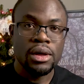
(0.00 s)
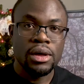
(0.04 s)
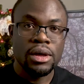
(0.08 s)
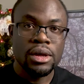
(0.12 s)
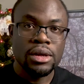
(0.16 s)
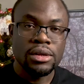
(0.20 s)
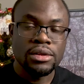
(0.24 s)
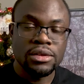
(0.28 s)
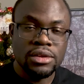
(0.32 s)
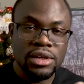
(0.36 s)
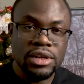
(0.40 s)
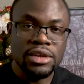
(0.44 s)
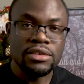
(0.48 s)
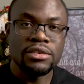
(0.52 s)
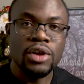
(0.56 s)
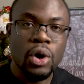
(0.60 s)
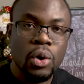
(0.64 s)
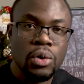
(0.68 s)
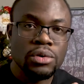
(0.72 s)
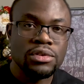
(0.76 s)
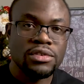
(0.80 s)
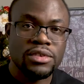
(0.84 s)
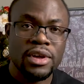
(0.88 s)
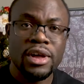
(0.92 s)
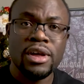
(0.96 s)
these
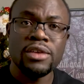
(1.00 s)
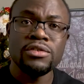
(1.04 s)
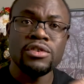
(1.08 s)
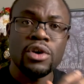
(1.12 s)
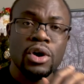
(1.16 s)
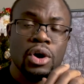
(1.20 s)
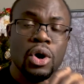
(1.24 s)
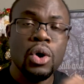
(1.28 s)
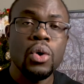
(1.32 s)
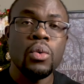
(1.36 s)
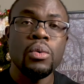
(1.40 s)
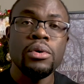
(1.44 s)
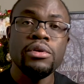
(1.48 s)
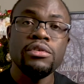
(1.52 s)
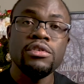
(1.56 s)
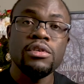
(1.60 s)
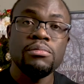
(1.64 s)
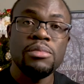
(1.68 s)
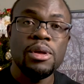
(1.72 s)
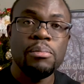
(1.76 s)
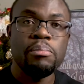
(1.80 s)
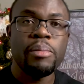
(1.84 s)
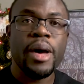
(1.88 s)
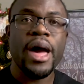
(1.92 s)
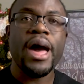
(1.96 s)
hotels are going to be
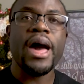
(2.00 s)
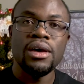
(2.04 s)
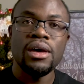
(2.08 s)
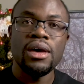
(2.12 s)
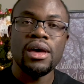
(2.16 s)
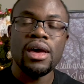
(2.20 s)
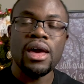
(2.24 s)
packed.